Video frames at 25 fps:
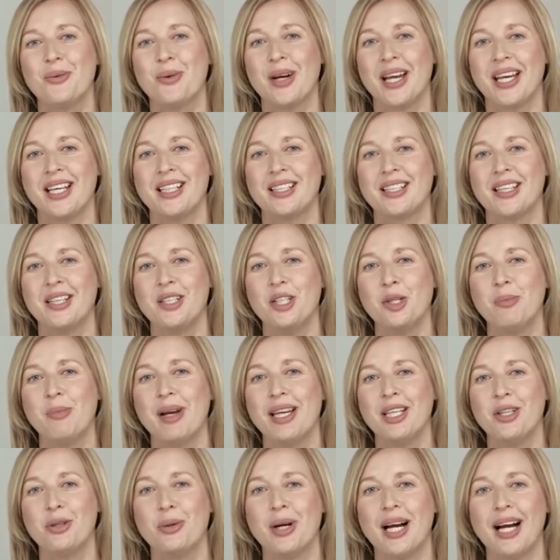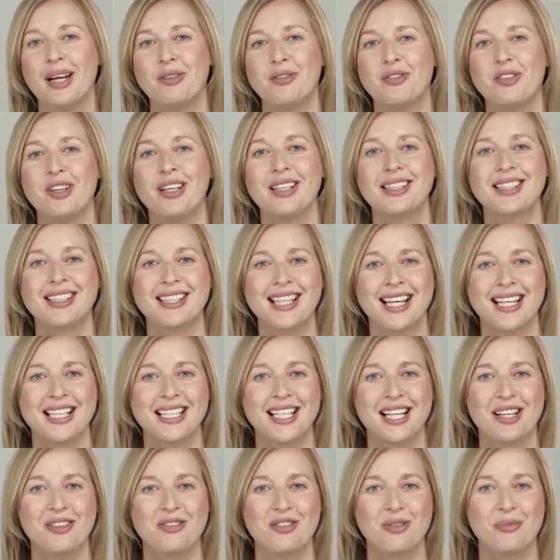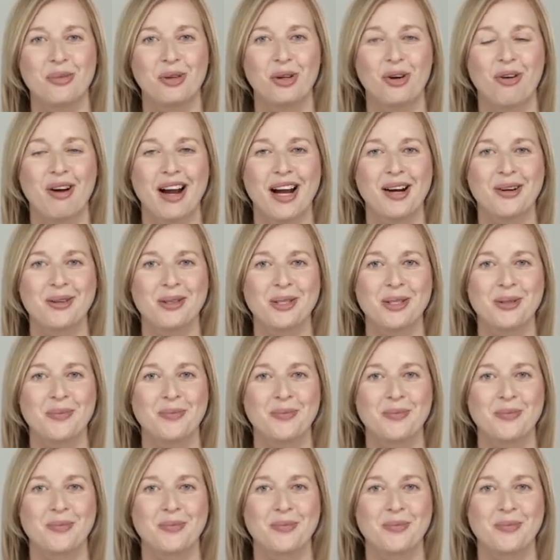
ways can you make your advert stand out from the crowd?